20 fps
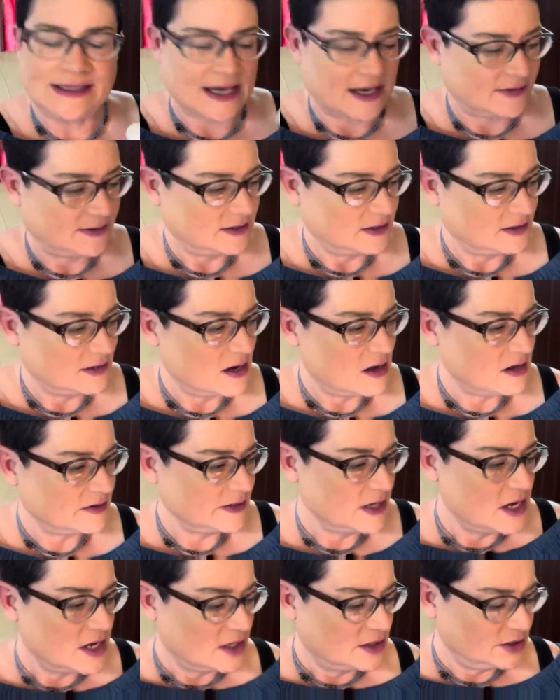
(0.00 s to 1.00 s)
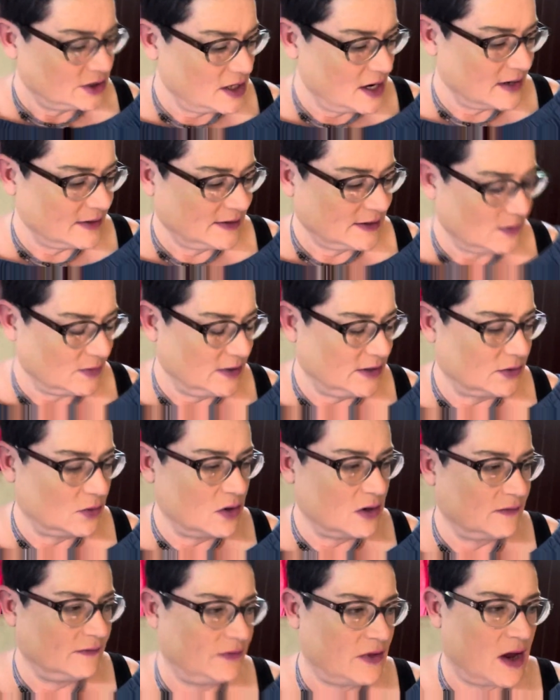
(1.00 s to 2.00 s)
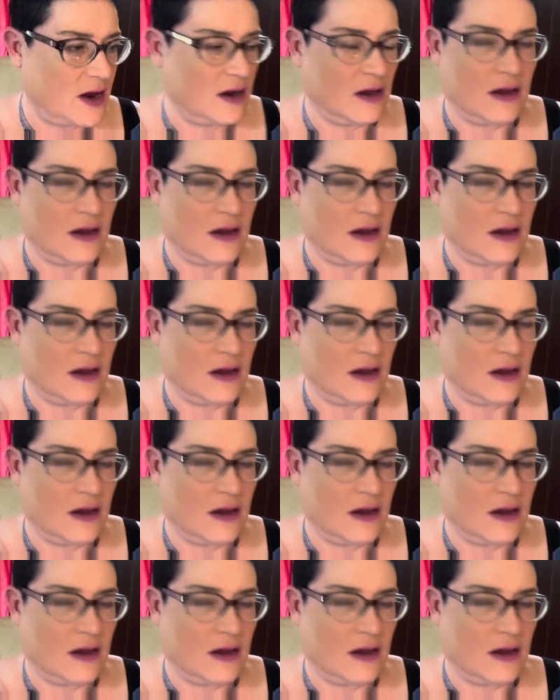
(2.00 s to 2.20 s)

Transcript: like dancing dolls. She has some sort